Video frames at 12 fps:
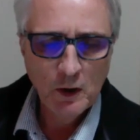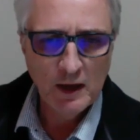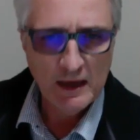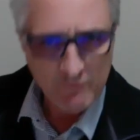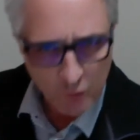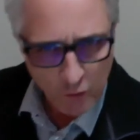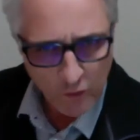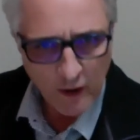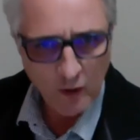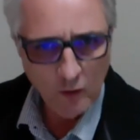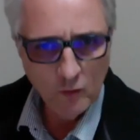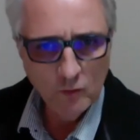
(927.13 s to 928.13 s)
Even
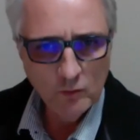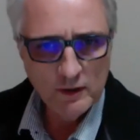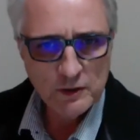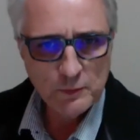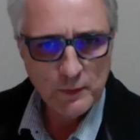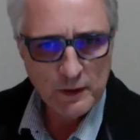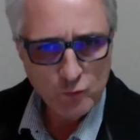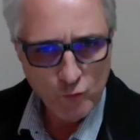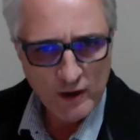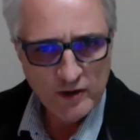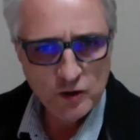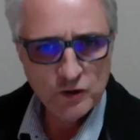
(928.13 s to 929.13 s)
though it's been
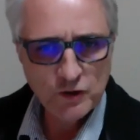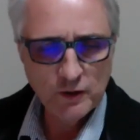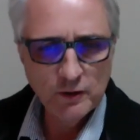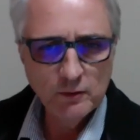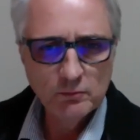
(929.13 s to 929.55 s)
registered,